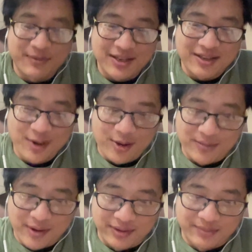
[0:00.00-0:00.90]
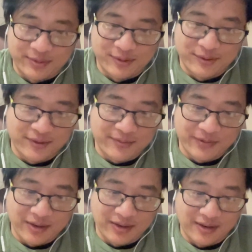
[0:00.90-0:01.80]
gonna talk about the proof.
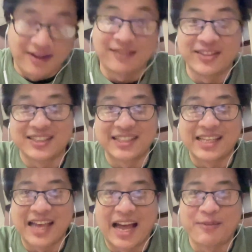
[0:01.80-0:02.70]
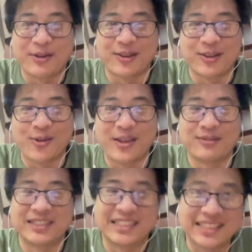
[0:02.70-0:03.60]
Obviously, I will not go into
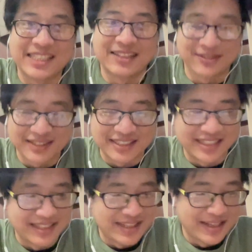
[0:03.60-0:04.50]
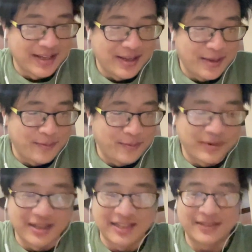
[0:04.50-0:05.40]
details,
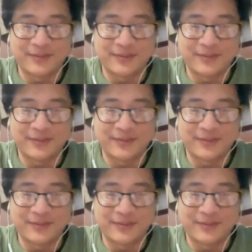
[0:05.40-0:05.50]
but